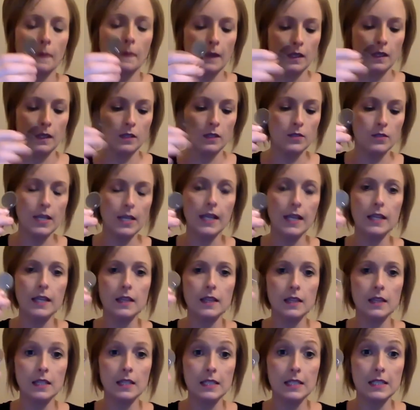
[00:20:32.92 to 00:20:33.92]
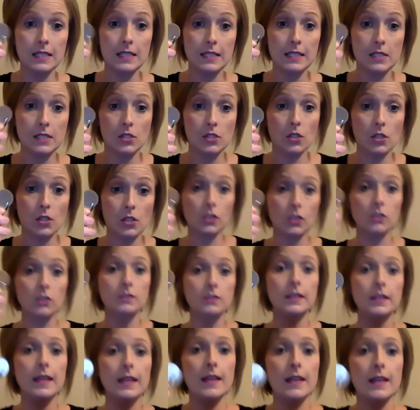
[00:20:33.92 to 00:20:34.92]
You take the circle
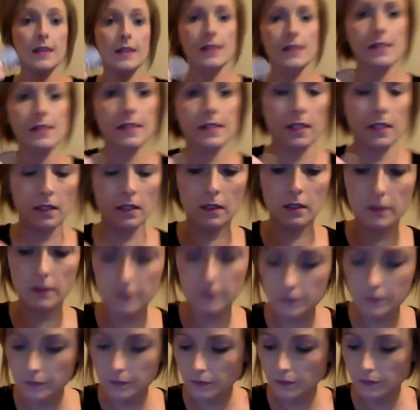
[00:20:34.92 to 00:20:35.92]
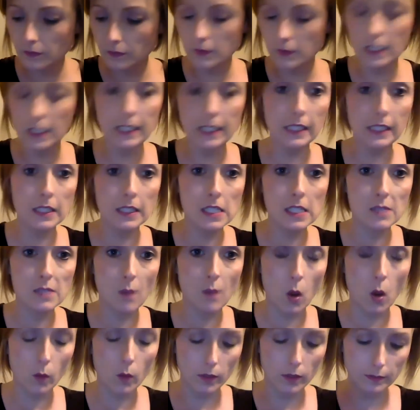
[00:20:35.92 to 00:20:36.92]
disc, I need the
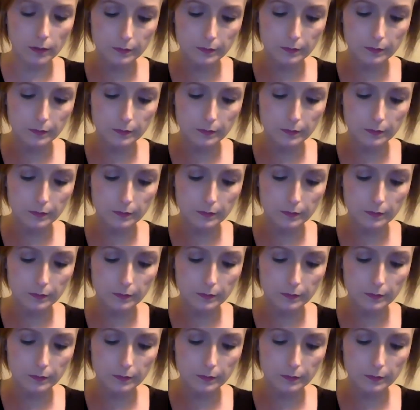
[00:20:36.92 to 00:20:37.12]
small one,